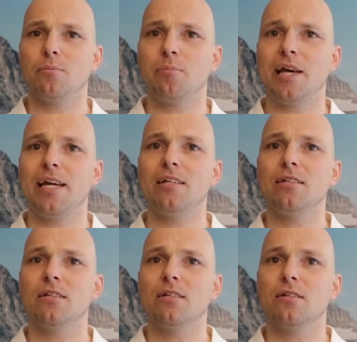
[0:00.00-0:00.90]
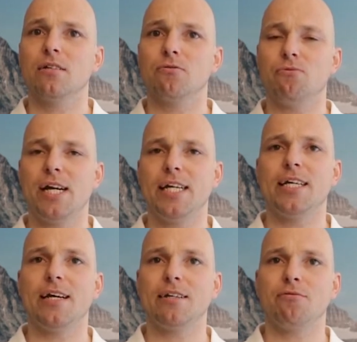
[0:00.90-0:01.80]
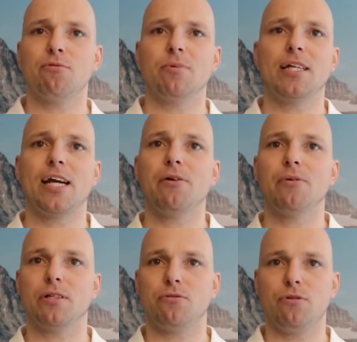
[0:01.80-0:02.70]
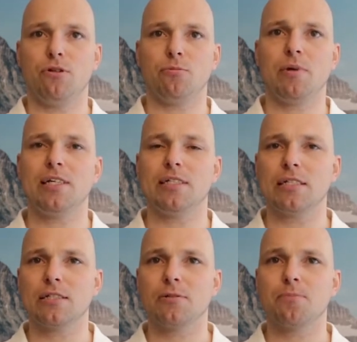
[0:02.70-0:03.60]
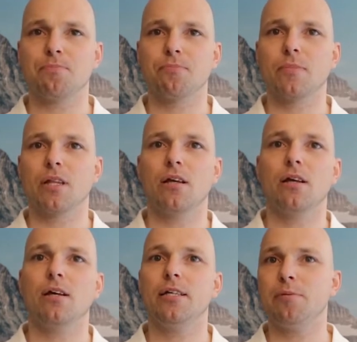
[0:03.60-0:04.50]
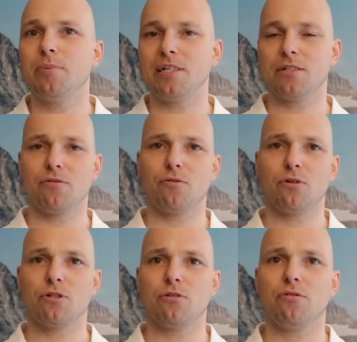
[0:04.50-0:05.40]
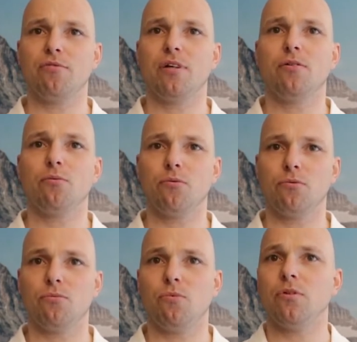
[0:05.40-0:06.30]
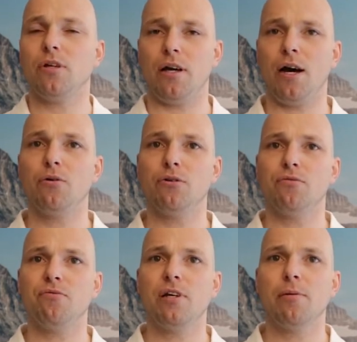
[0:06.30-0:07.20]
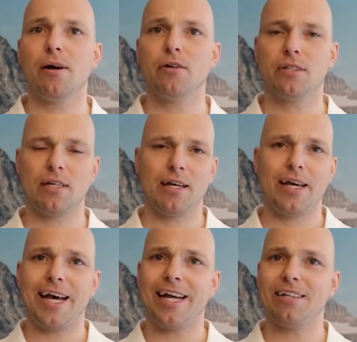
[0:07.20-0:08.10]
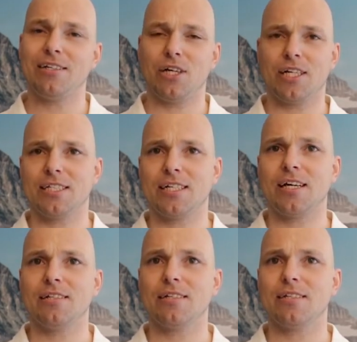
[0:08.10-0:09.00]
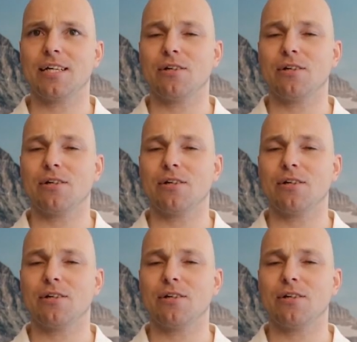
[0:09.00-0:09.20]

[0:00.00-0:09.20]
pain radiating from that area to those places. It depends of course on how you feel about it. And the other side, it can